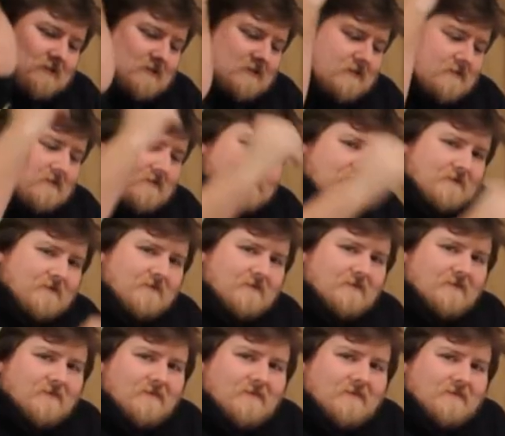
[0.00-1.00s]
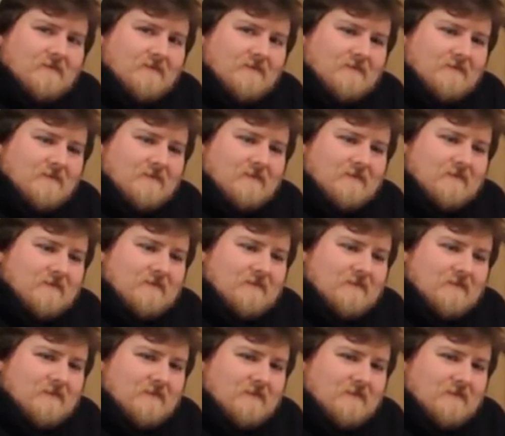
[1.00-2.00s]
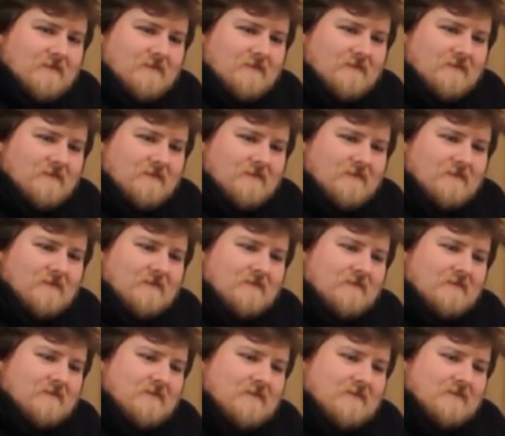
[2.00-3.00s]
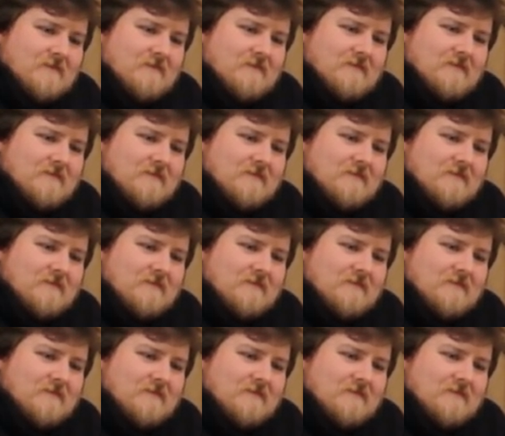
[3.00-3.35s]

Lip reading: (not speaking)